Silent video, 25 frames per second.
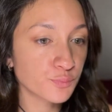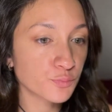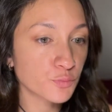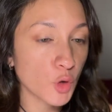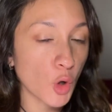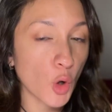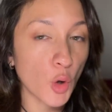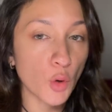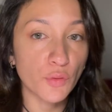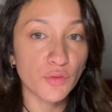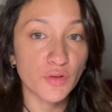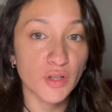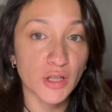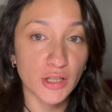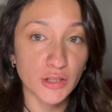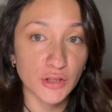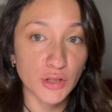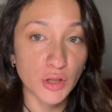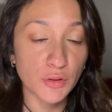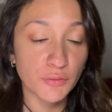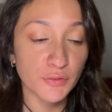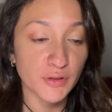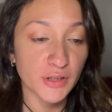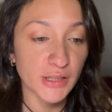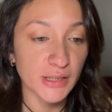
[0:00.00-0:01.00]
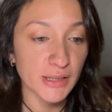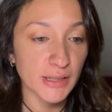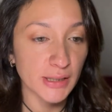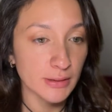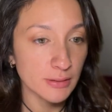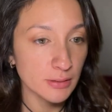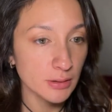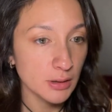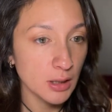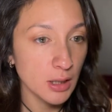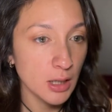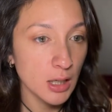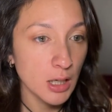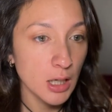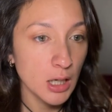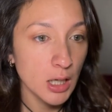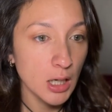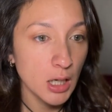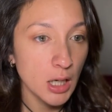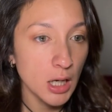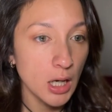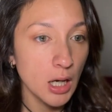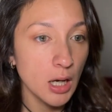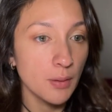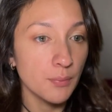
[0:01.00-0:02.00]
over and over again,
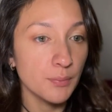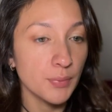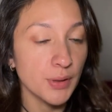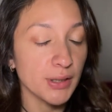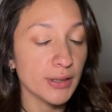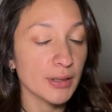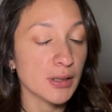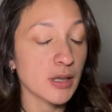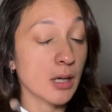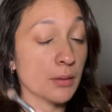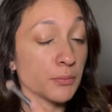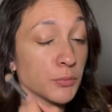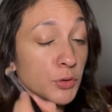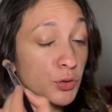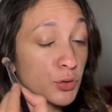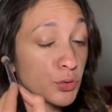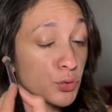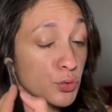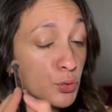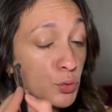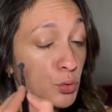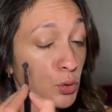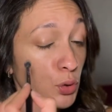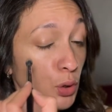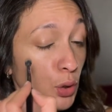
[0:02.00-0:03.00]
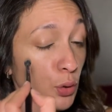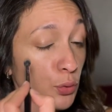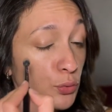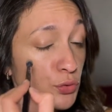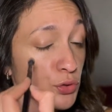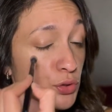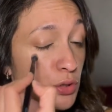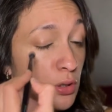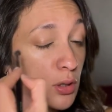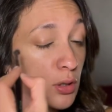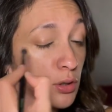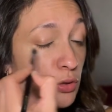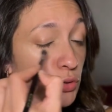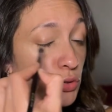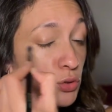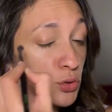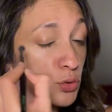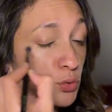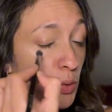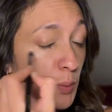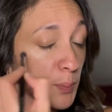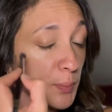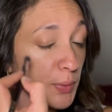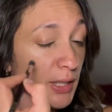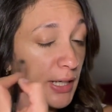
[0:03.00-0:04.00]
but I'm going to close
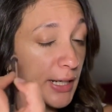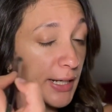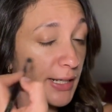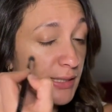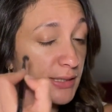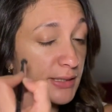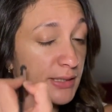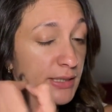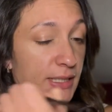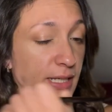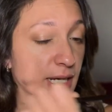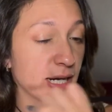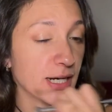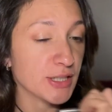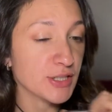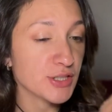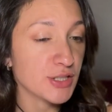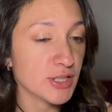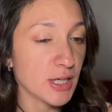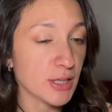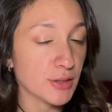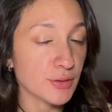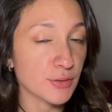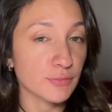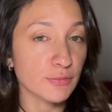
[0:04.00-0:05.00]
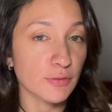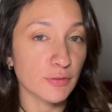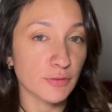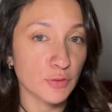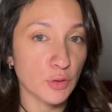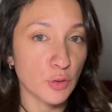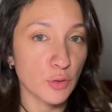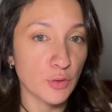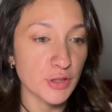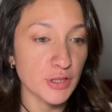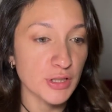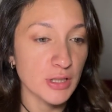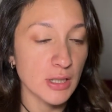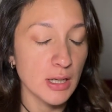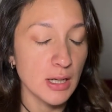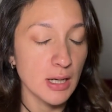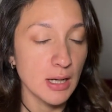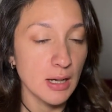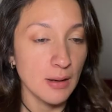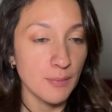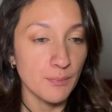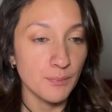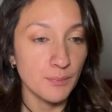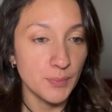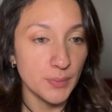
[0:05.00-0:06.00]
to apply the eyeshadow, of course,
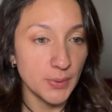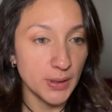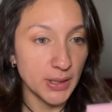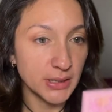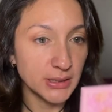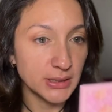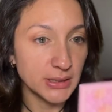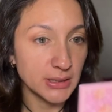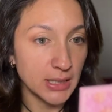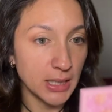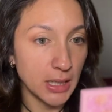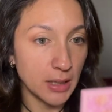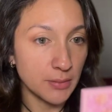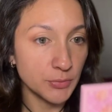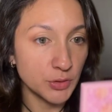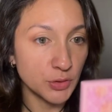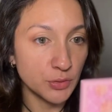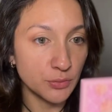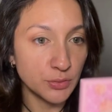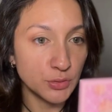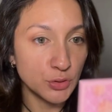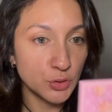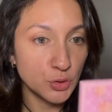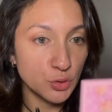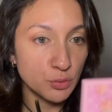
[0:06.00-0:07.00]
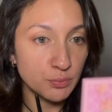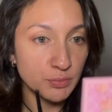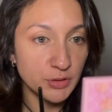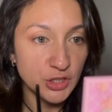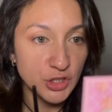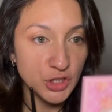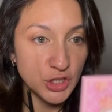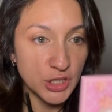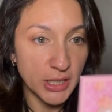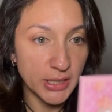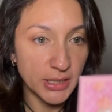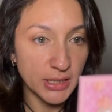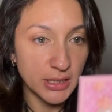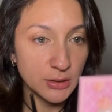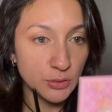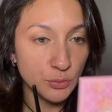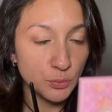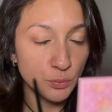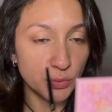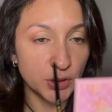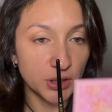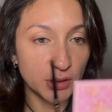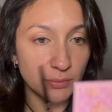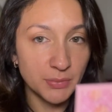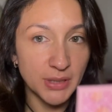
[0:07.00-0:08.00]
but I'm going to be checking
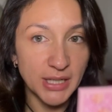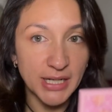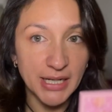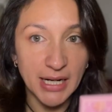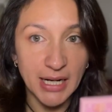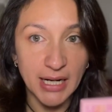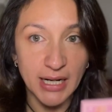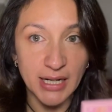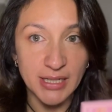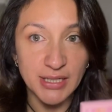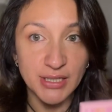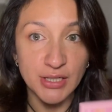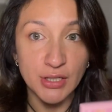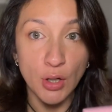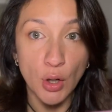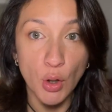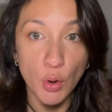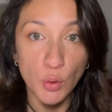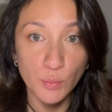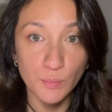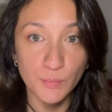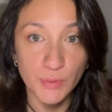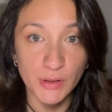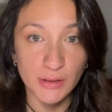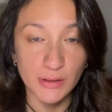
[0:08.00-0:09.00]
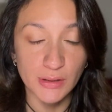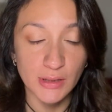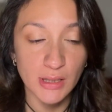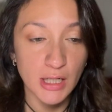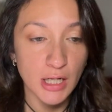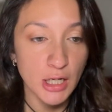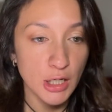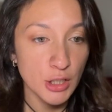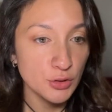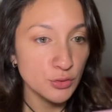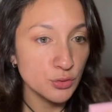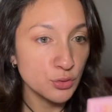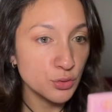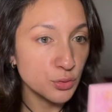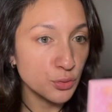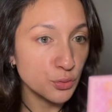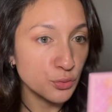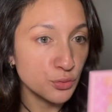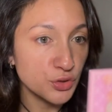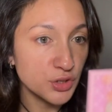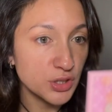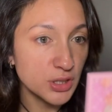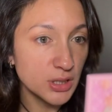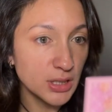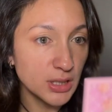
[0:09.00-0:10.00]
with my eyes open to
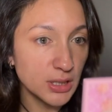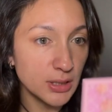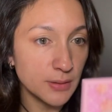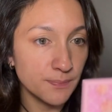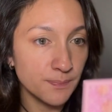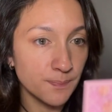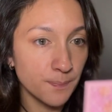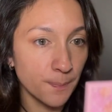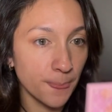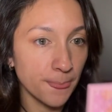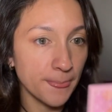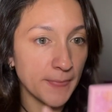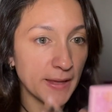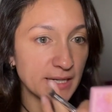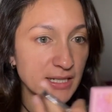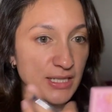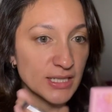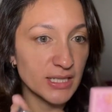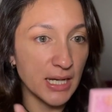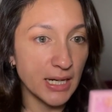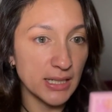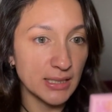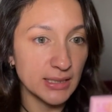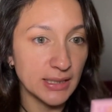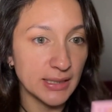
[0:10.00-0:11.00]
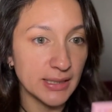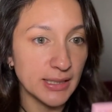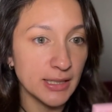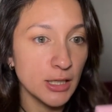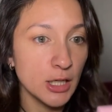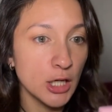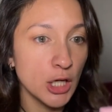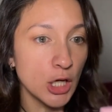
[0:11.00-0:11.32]
see exactly